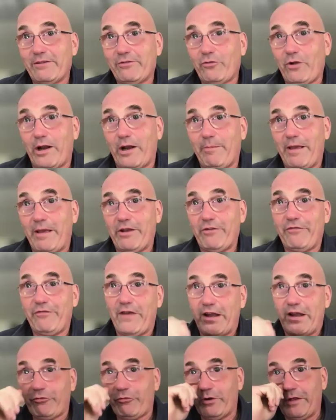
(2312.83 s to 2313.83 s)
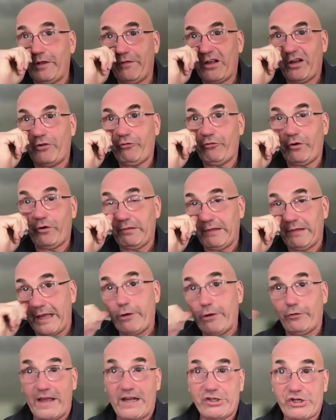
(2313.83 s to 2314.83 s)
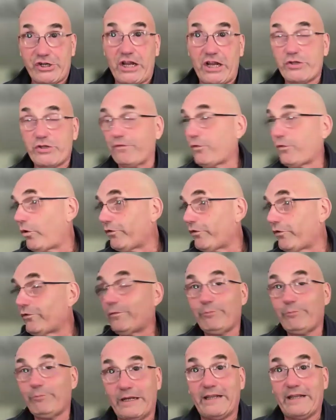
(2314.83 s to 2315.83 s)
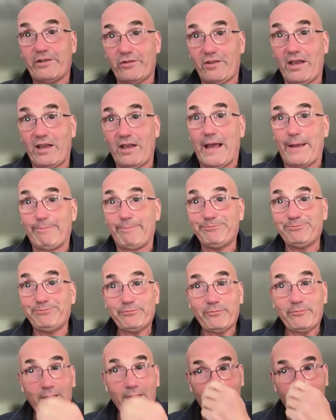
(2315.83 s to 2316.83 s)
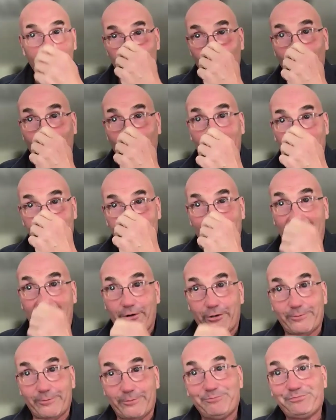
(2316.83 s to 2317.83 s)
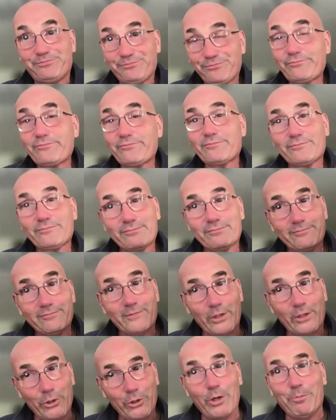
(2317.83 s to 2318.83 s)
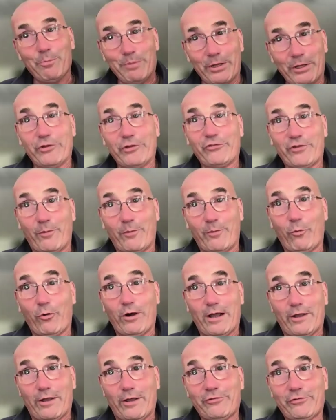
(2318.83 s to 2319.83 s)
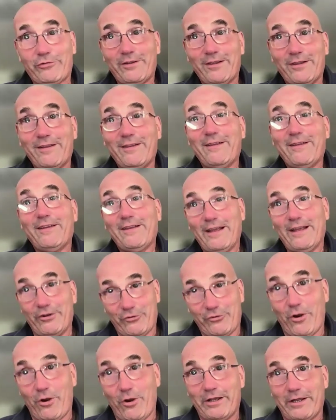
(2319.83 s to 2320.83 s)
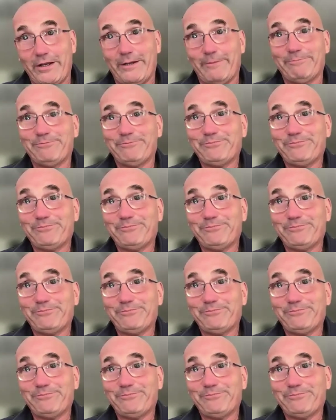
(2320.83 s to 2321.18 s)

try to manufacture it in the country. Later that changed, of course, but at the time, if you wanted a diner, you had to build it somewhere else and truck it in.